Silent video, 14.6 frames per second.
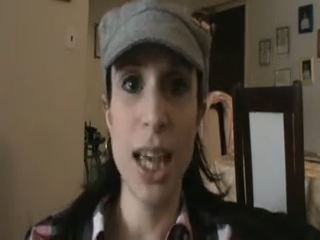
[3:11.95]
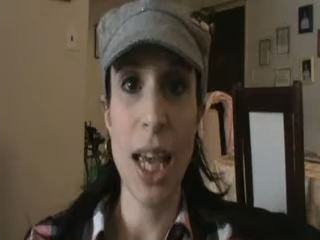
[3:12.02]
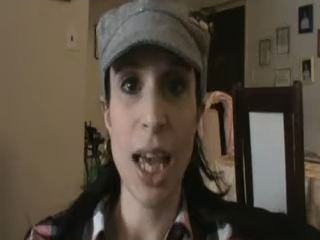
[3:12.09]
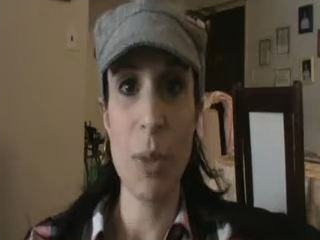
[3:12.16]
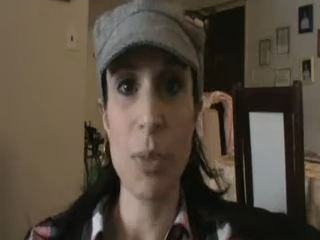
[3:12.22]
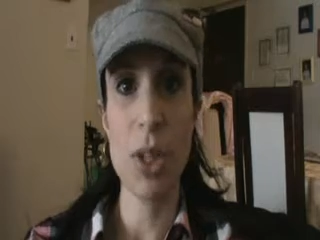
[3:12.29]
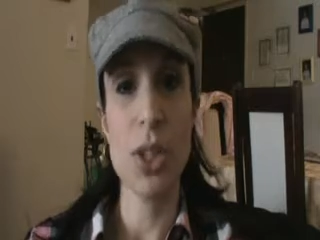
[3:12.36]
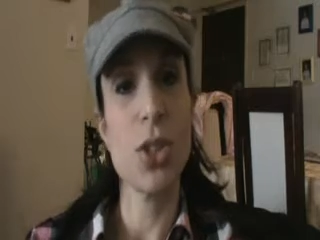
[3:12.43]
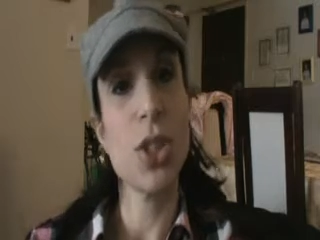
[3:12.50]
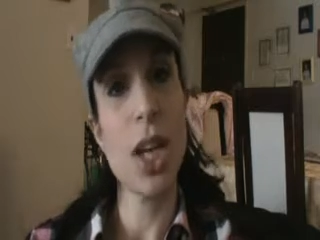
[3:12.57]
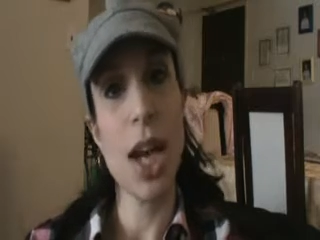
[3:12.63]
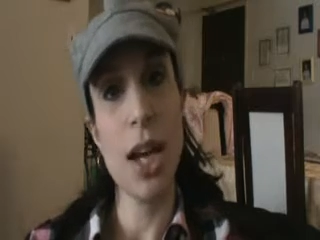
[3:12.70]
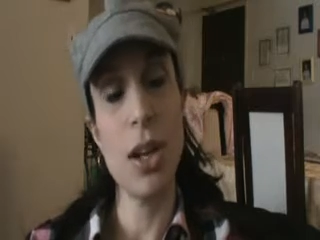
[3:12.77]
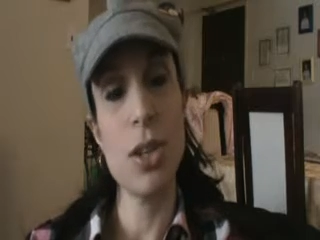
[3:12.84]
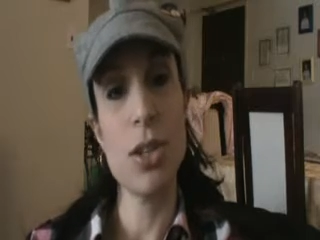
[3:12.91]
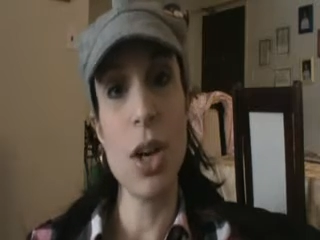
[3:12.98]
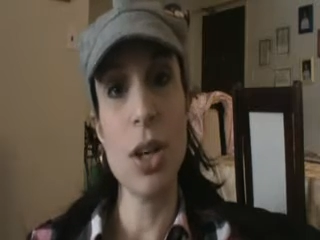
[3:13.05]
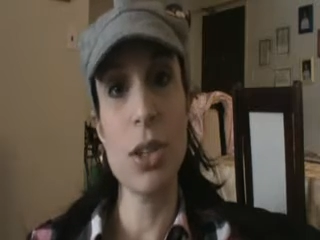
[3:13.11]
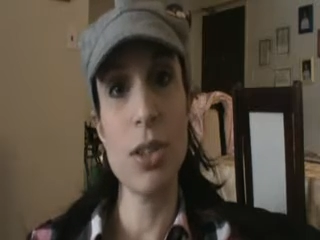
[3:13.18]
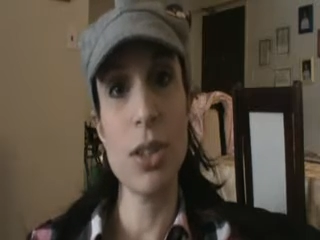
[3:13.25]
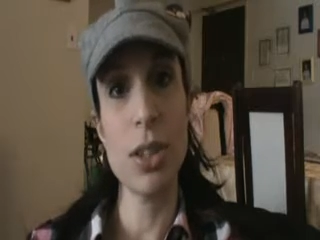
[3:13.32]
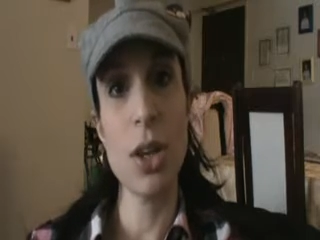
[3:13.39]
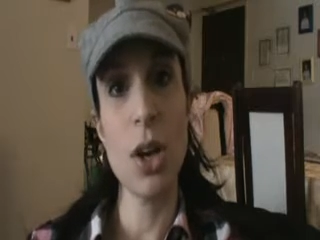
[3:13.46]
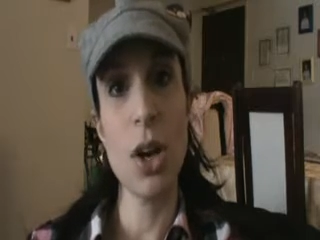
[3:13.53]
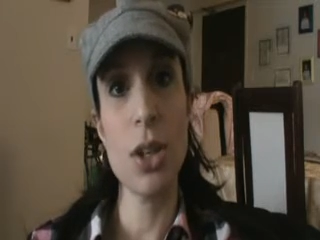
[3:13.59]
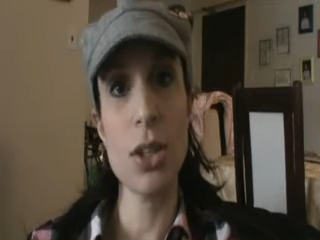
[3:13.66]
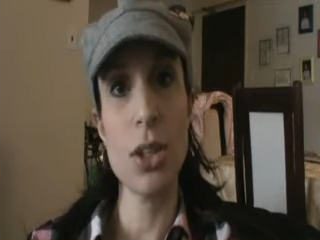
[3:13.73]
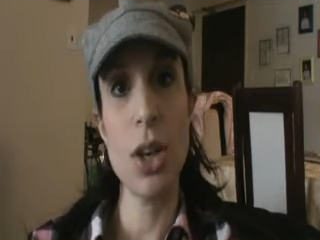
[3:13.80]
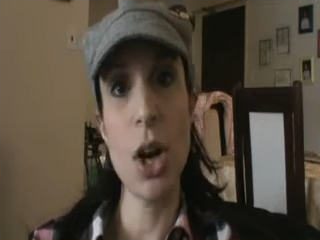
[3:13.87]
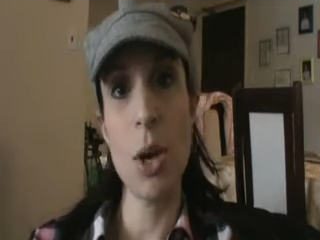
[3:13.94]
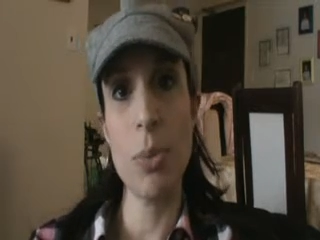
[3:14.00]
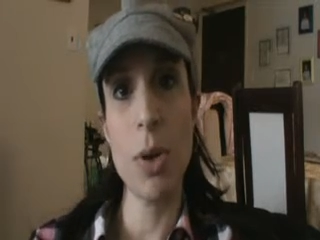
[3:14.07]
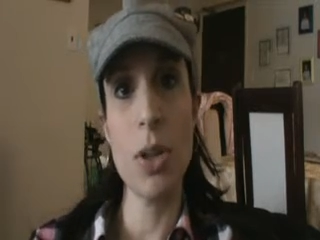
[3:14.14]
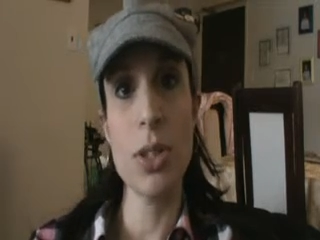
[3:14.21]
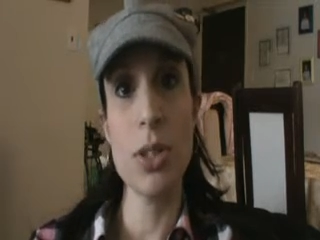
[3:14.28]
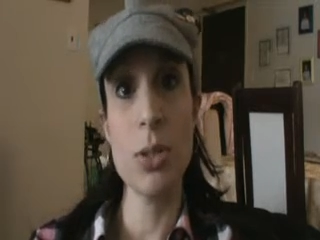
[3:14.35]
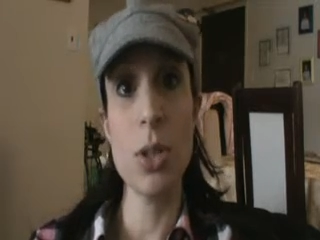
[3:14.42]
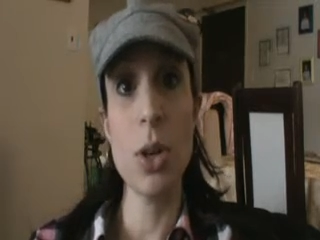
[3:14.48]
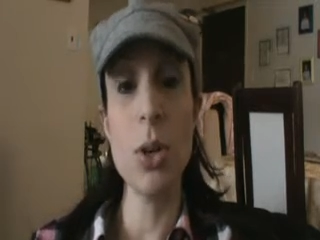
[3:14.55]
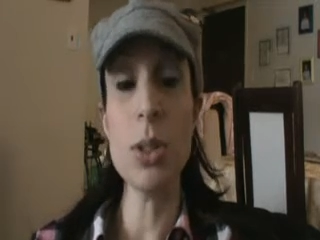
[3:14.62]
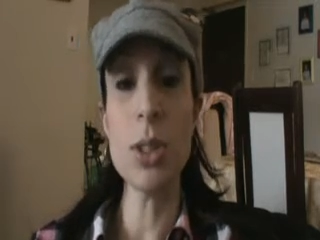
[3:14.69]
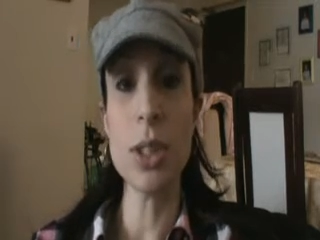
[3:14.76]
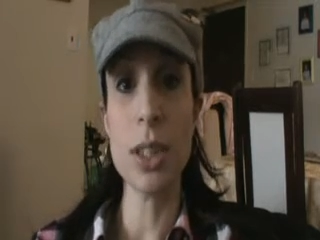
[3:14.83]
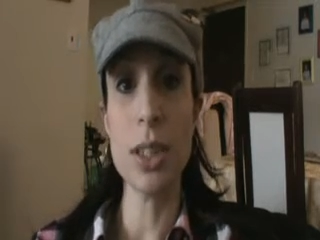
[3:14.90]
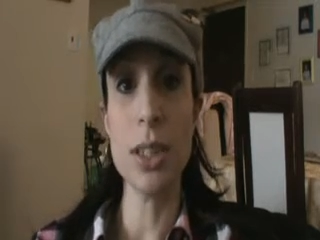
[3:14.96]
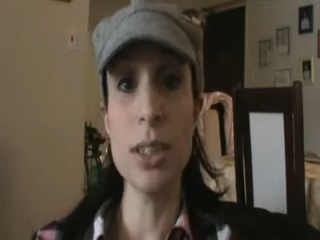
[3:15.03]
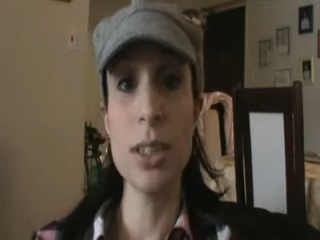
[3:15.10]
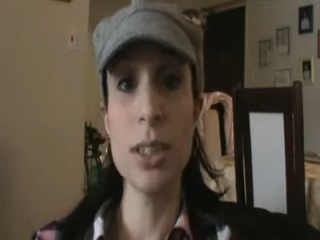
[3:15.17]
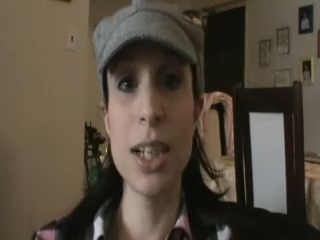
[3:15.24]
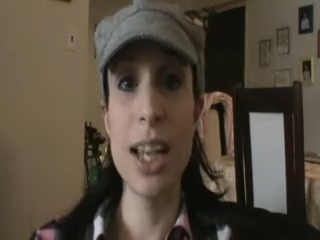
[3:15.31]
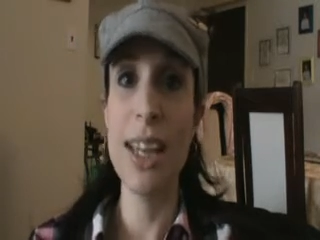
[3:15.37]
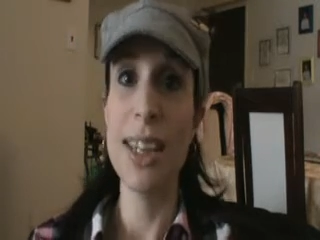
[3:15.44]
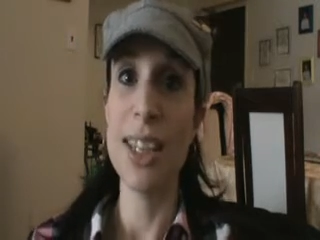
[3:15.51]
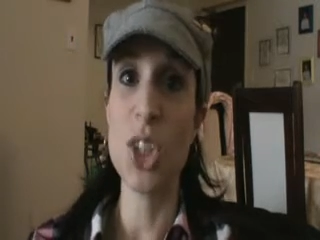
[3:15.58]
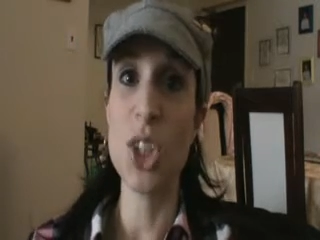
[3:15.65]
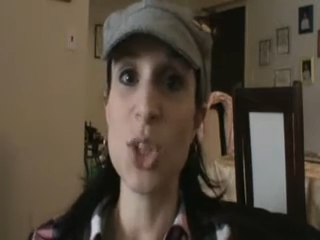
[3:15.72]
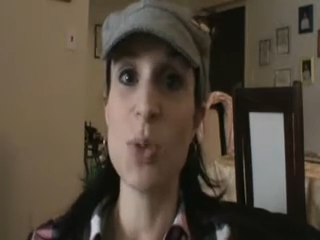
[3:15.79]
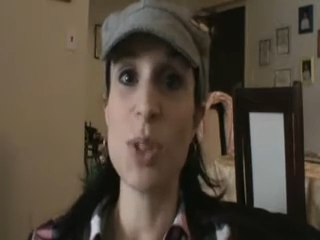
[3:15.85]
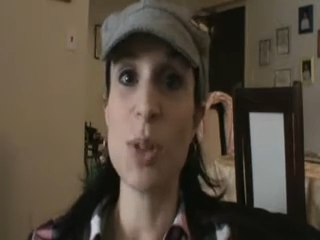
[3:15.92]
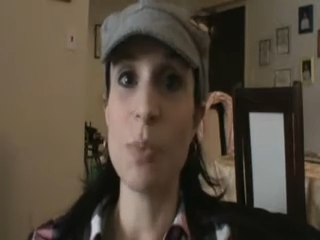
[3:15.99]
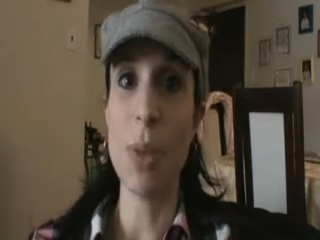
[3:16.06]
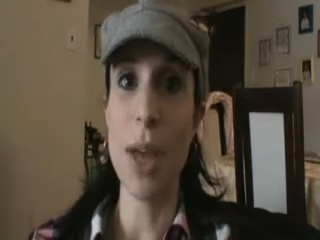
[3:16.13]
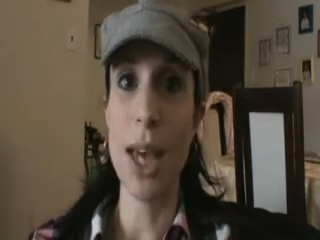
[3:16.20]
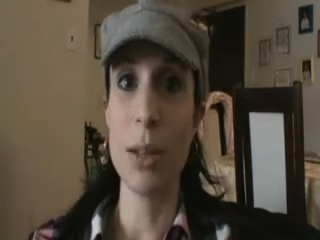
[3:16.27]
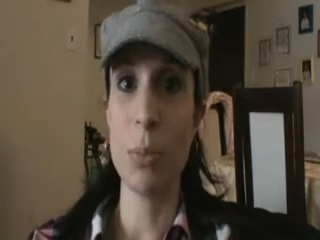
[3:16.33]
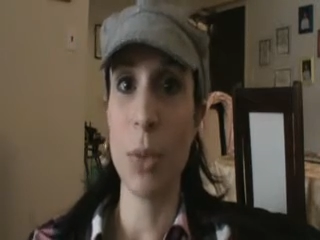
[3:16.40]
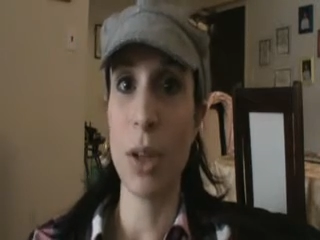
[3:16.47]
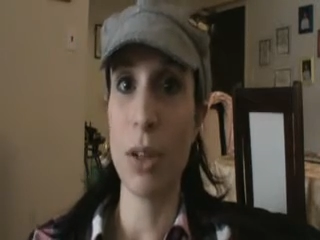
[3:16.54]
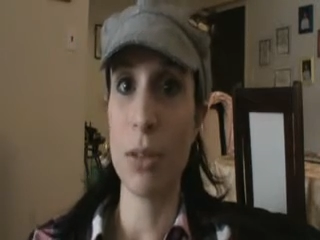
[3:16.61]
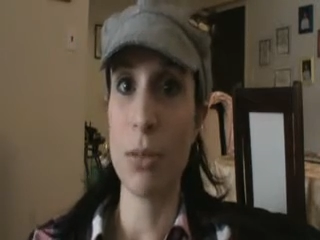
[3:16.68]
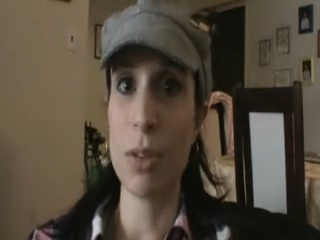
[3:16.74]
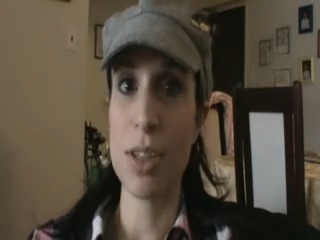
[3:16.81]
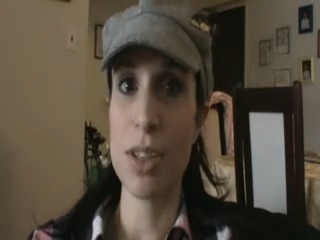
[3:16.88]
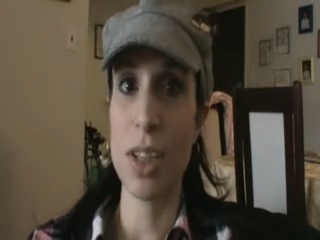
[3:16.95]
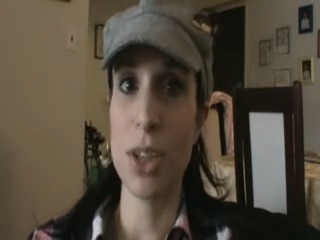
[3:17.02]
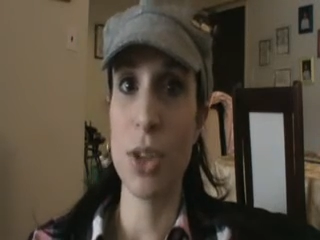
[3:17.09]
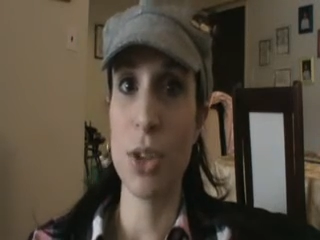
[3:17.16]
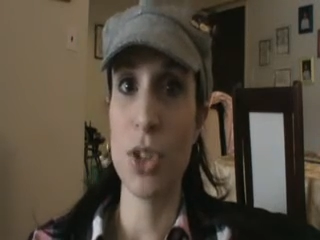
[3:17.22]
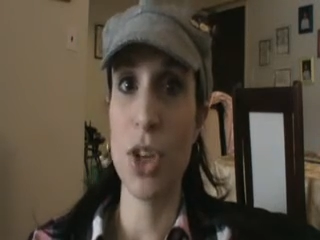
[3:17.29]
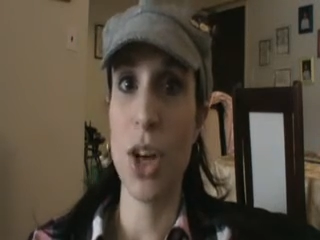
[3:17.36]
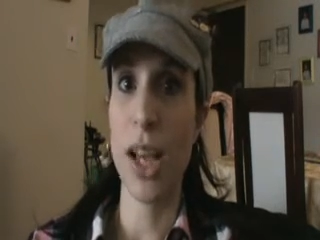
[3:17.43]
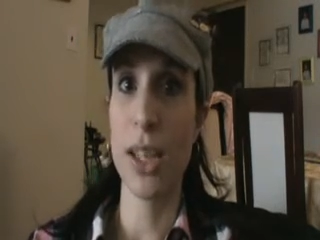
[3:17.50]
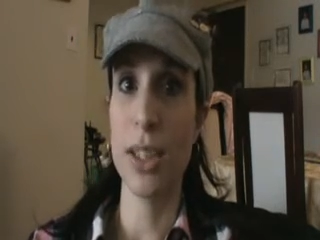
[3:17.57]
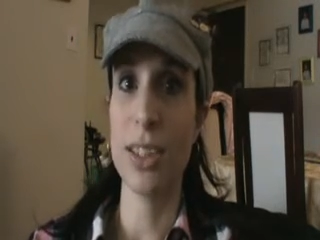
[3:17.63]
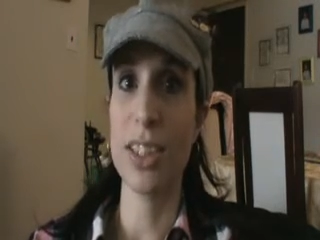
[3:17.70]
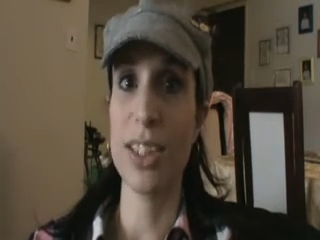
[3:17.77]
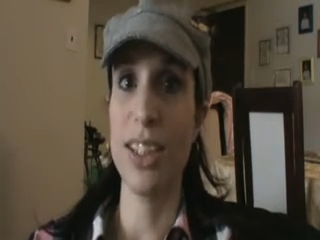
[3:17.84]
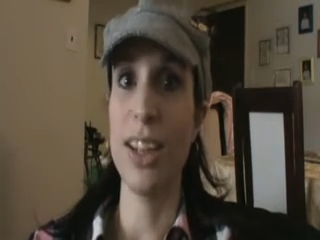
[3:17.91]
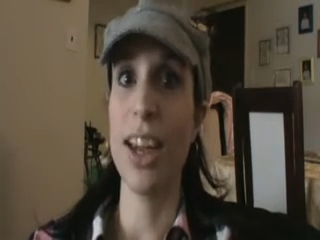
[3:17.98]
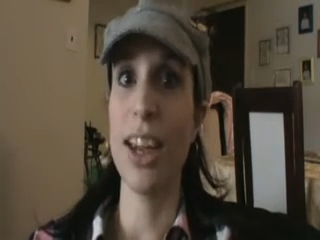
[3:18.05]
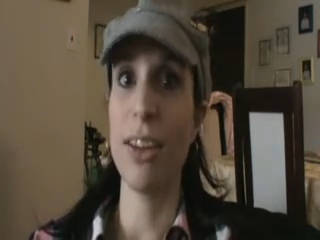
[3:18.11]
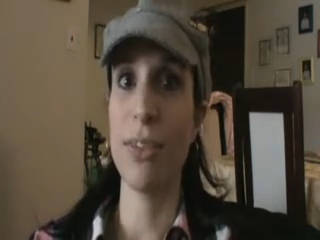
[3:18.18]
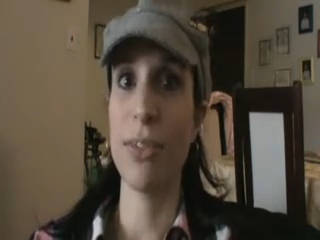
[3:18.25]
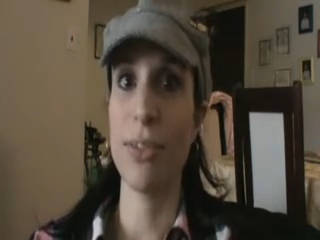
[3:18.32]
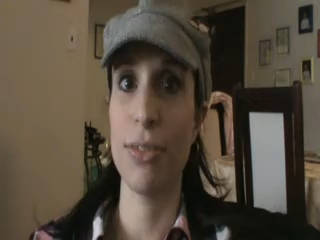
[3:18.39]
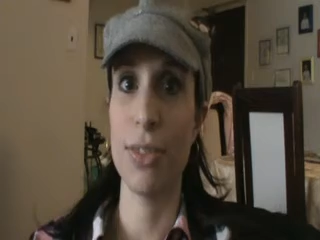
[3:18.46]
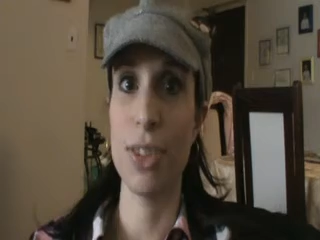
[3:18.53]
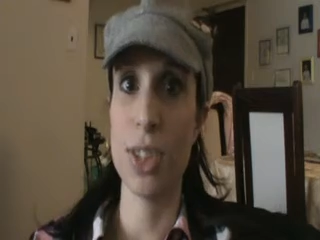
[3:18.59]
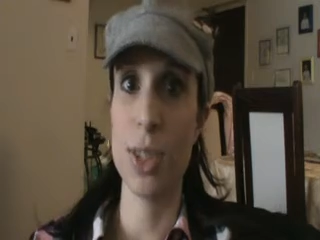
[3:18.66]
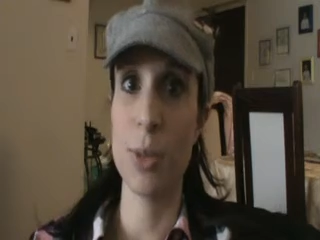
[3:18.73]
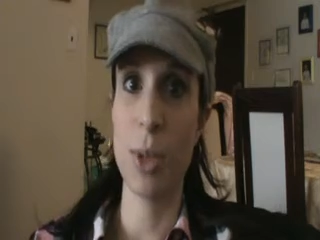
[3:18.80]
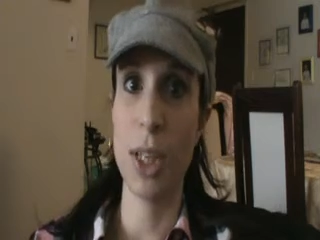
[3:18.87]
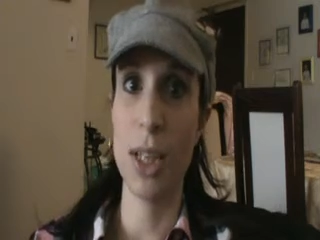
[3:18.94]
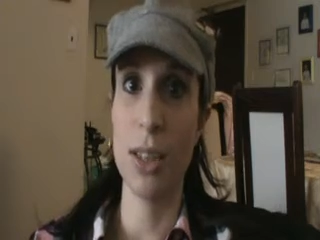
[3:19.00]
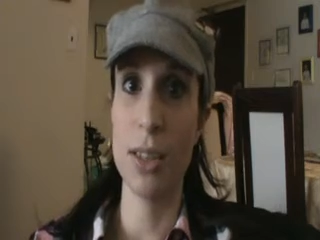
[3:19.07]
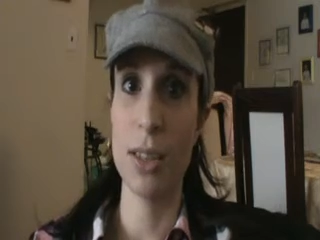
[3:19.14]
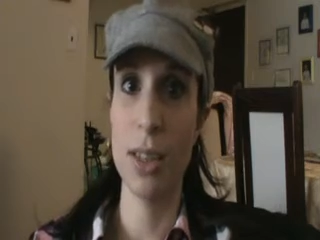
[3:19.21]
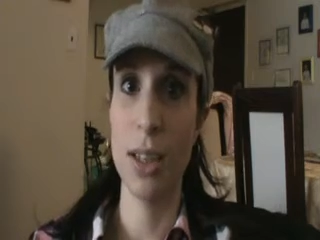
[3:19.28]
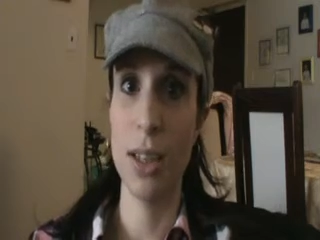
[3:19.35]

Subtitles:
And because she had her daughter in the car, the cop also told her that she was a bad mother, risking her child's life to speed.